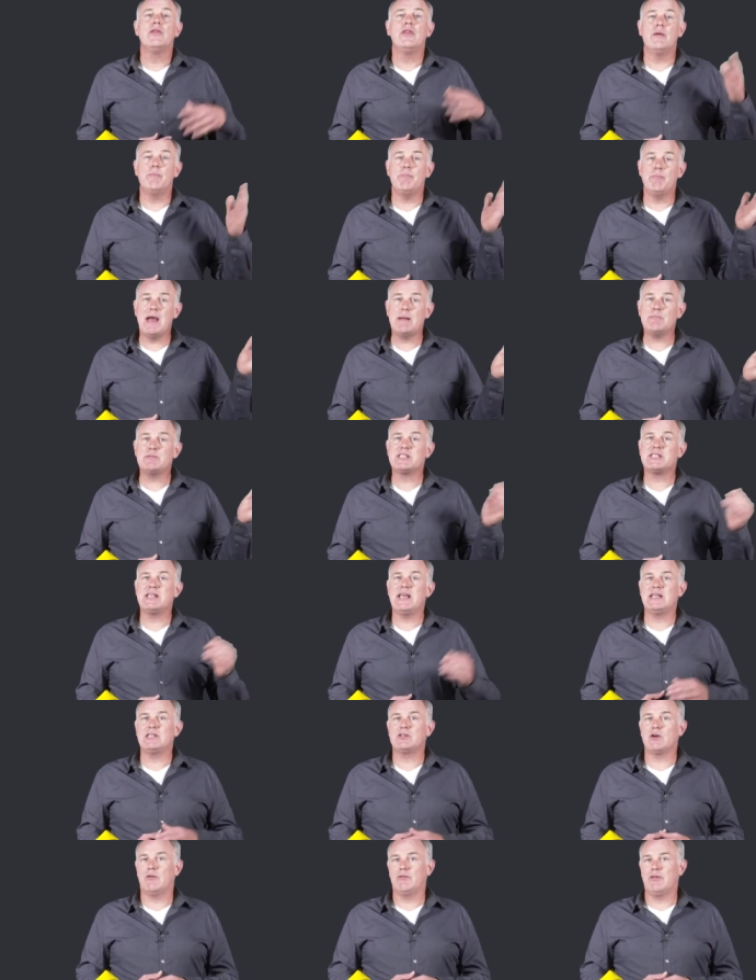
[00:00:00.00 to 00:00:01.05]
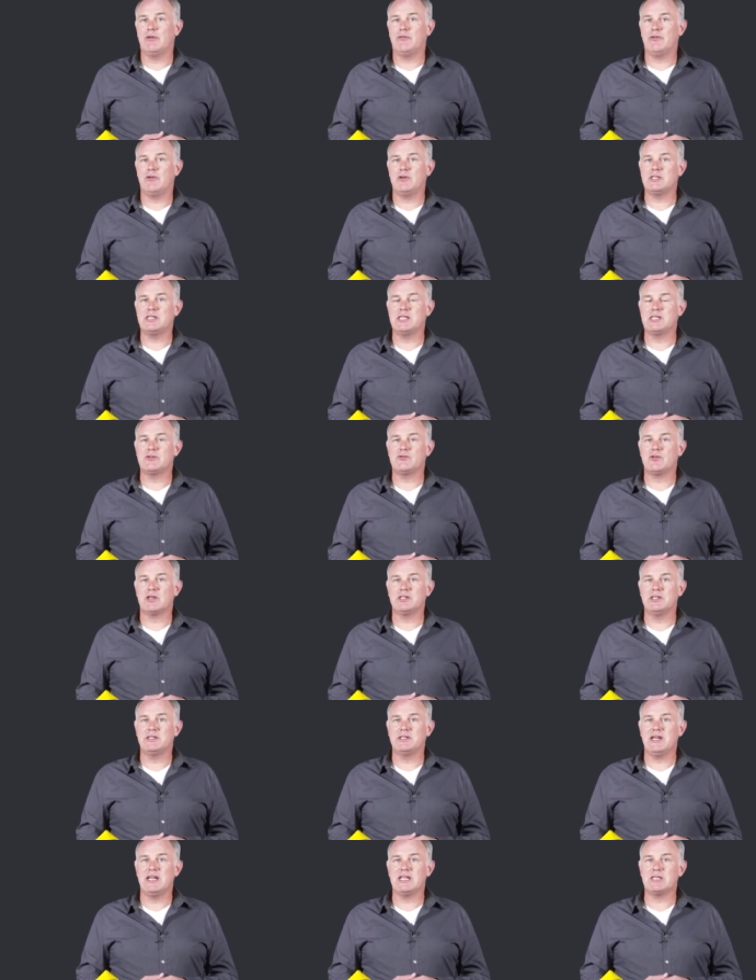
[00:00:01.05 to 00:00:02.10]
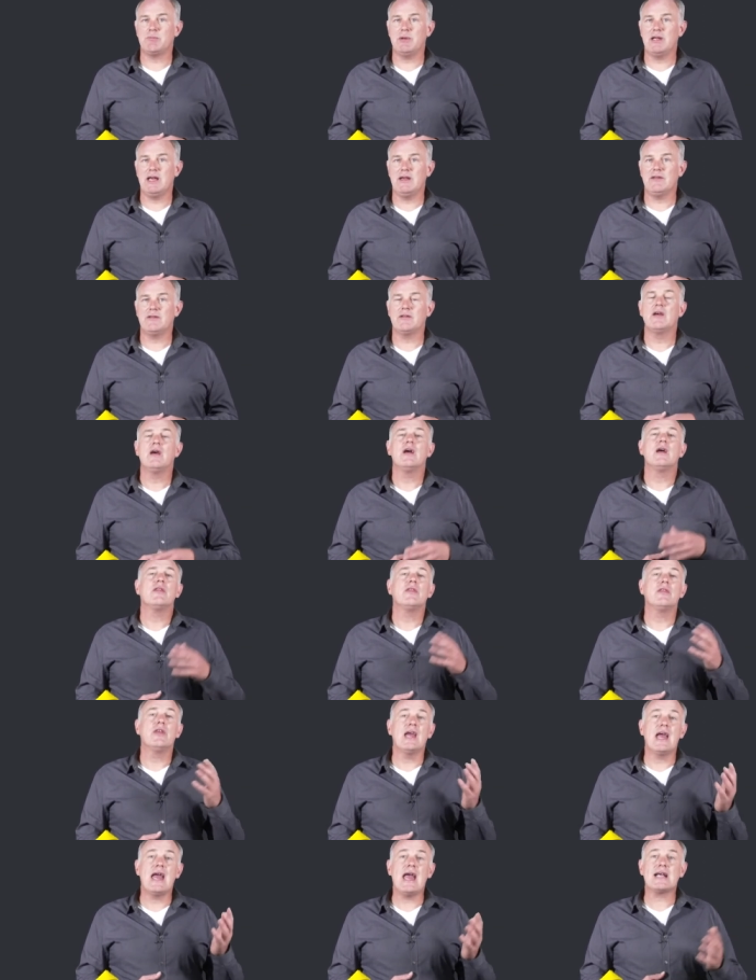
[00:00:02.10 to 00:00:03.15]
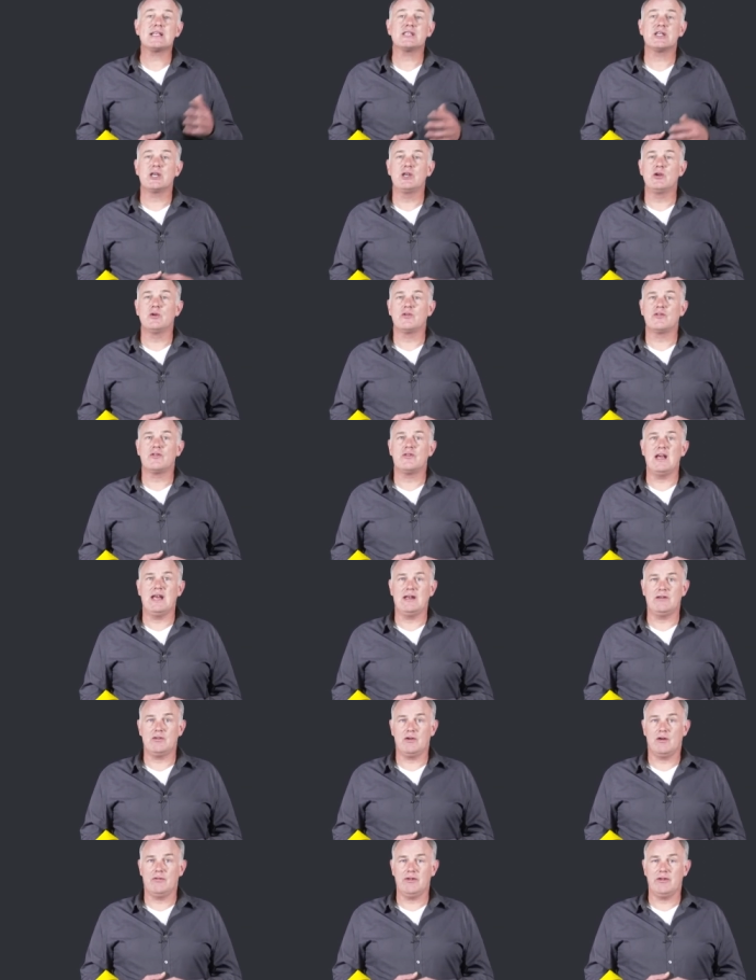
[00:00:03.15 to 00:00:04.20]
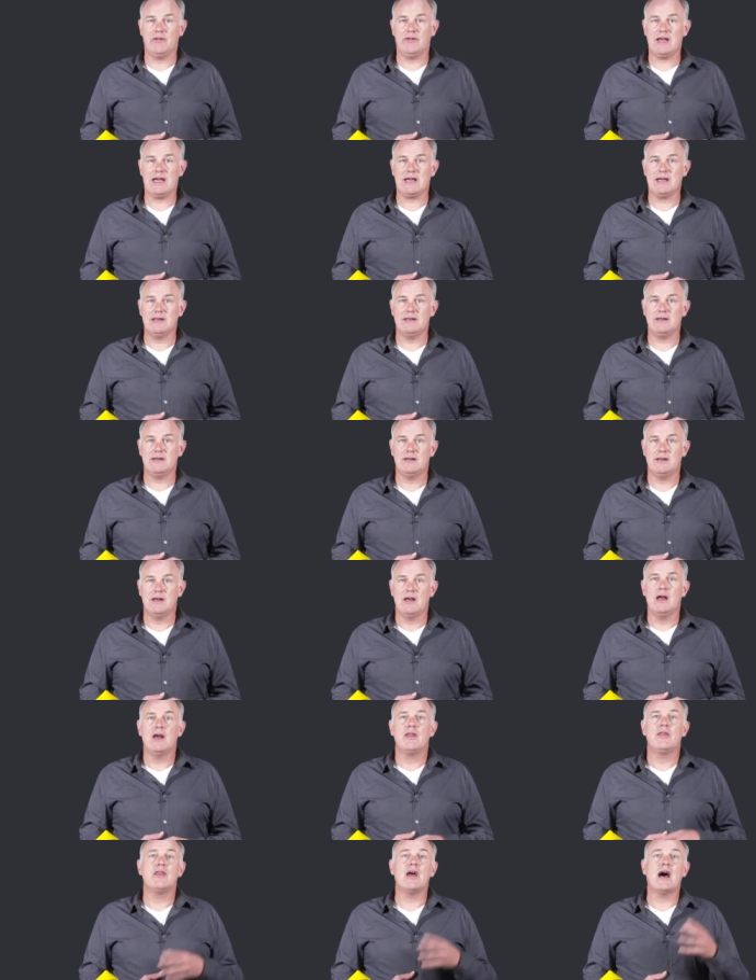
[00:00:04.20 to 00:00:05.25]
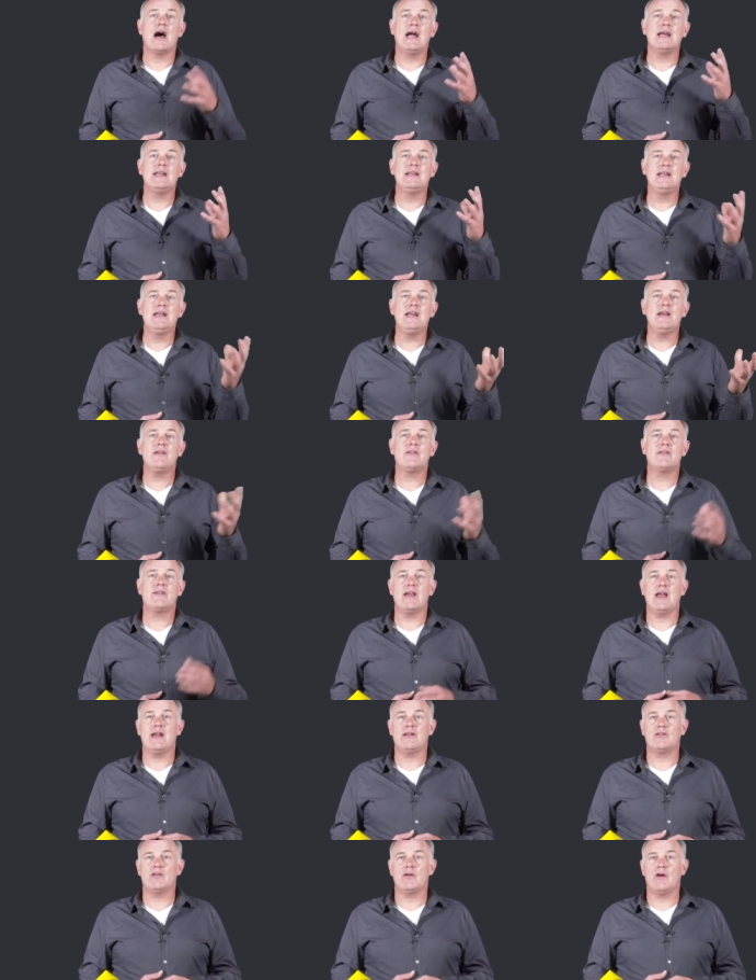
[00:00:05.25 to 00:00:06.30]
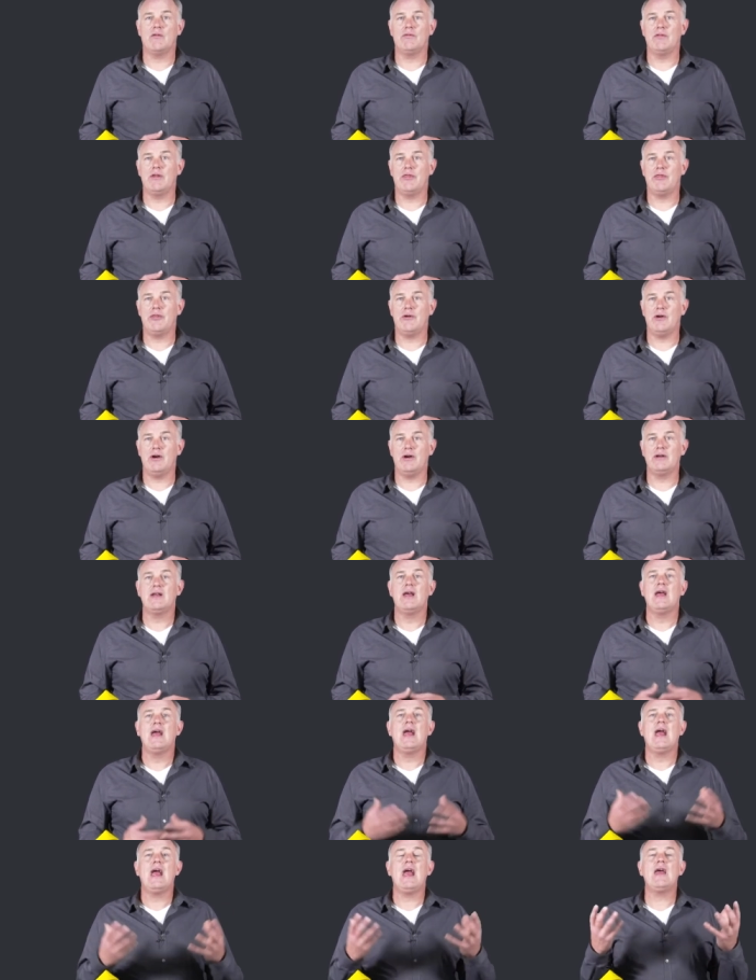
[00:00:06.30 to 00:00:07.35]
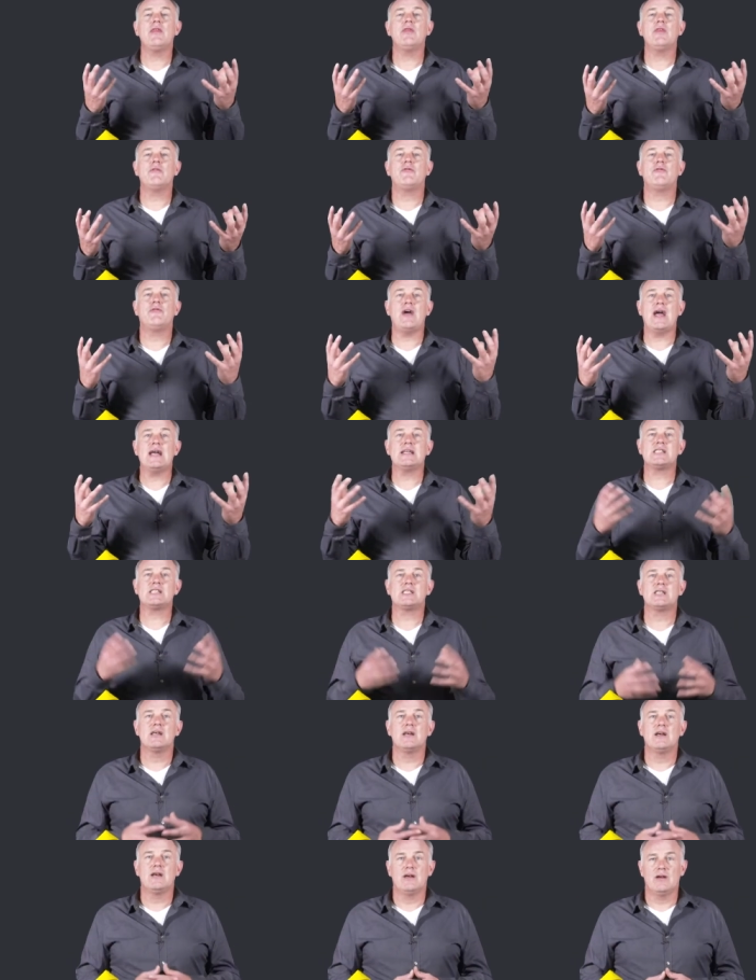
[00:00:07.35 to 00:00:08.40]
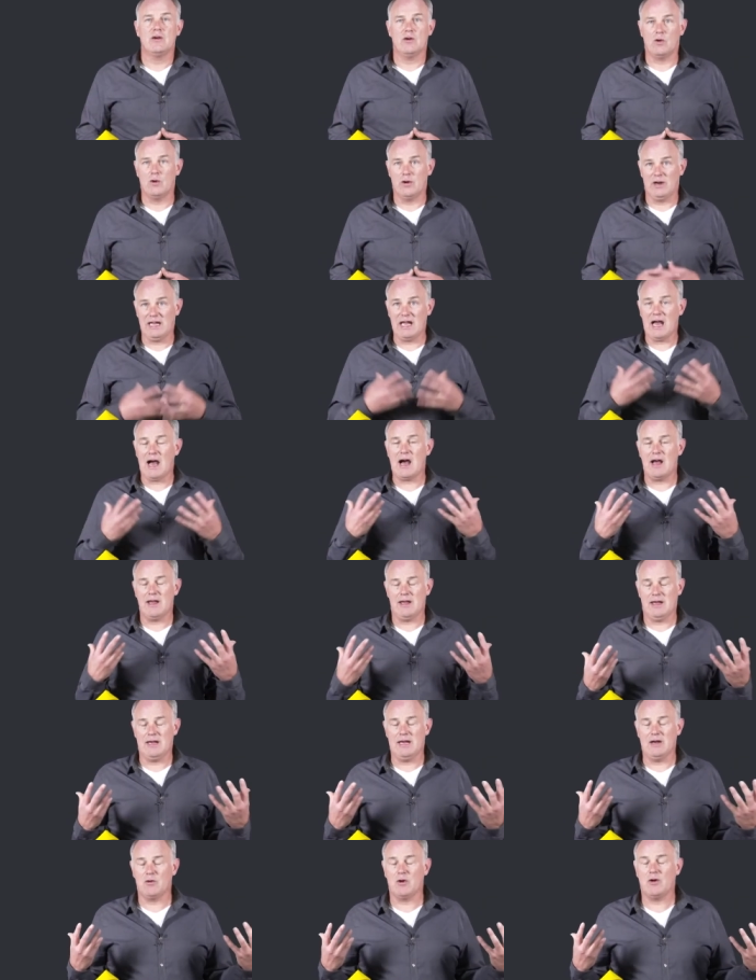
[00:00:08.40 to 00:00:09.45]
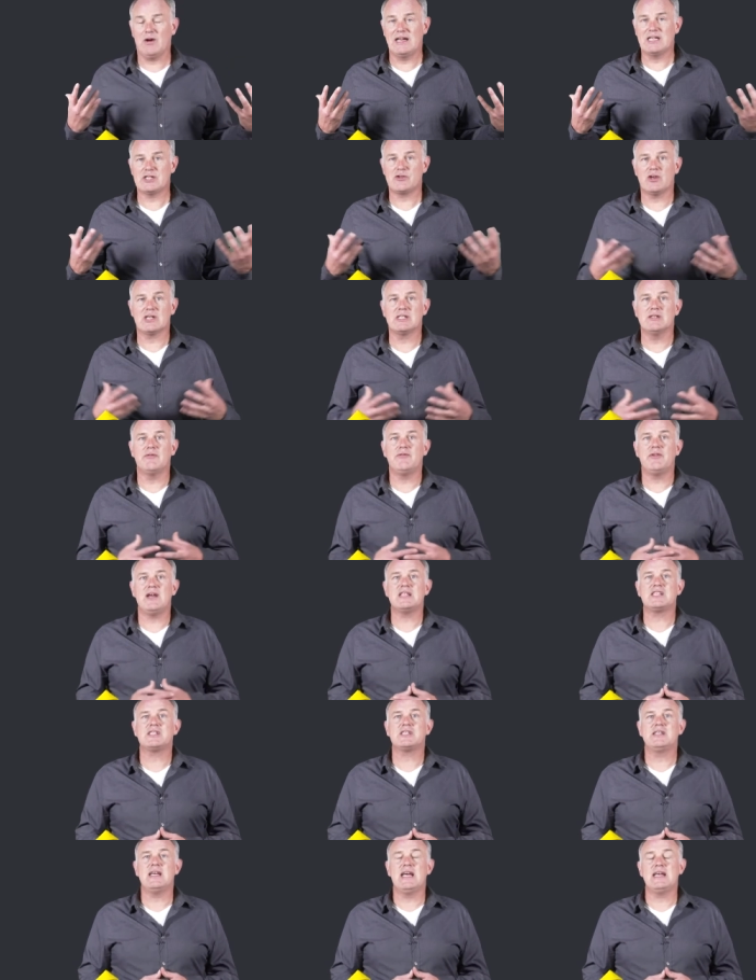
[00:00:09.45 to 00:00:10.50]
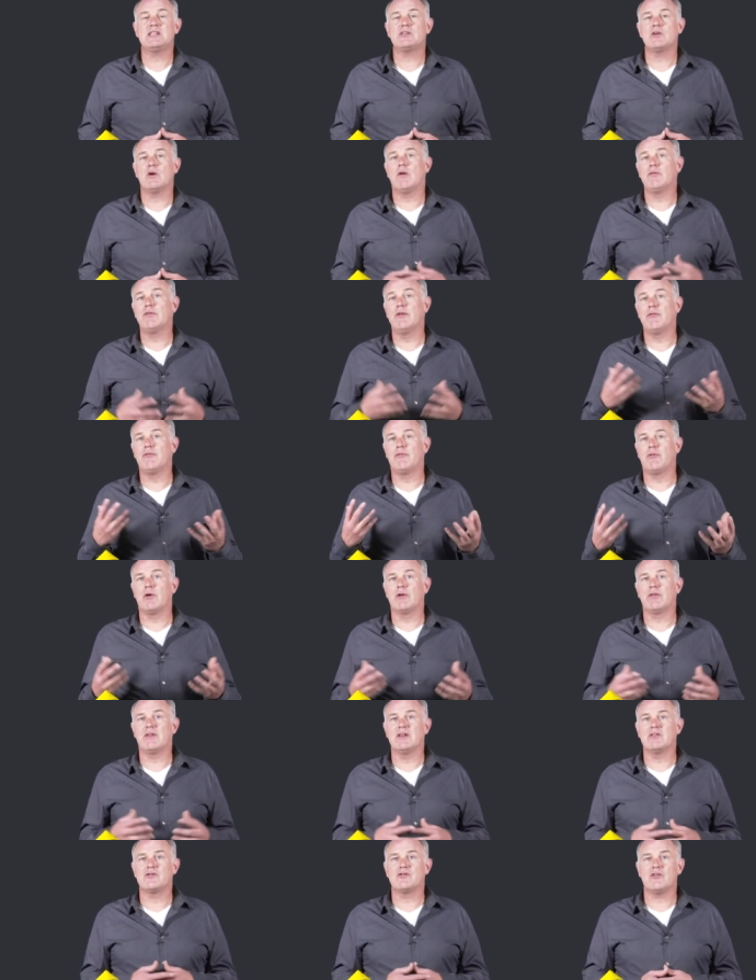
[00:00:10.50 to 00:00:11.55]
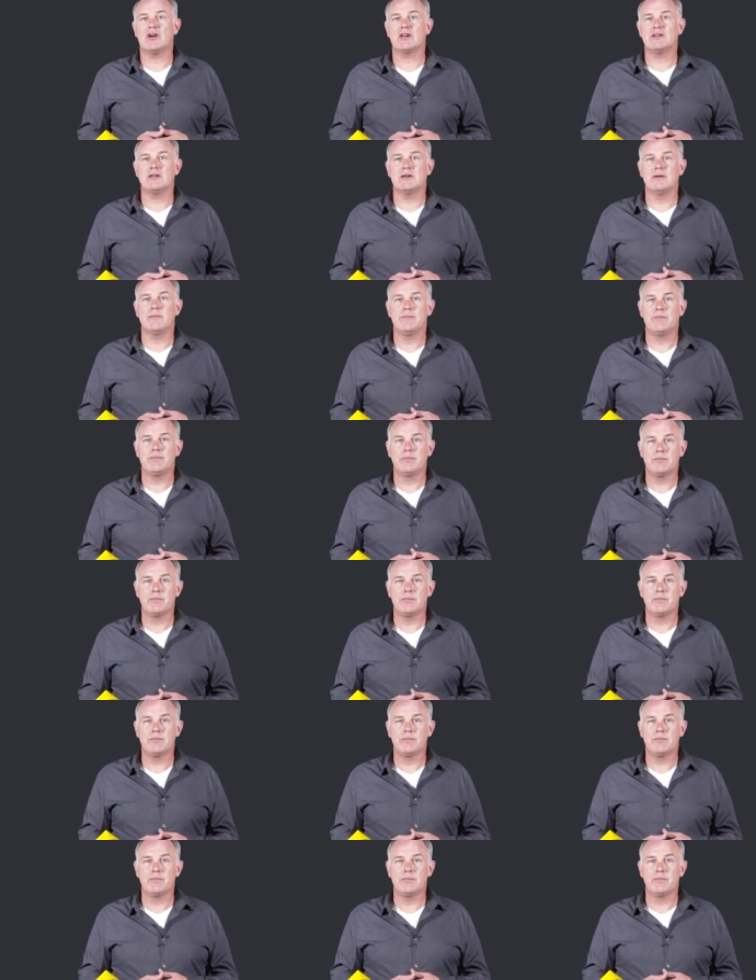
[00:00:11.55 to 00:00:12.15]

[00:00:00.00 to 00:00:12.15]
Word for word: the mem stage of the first instruction takes place, the execute stage of the second, the ID stage of the third, and the fetch or, or instruction fetch stage of the fourth instruction.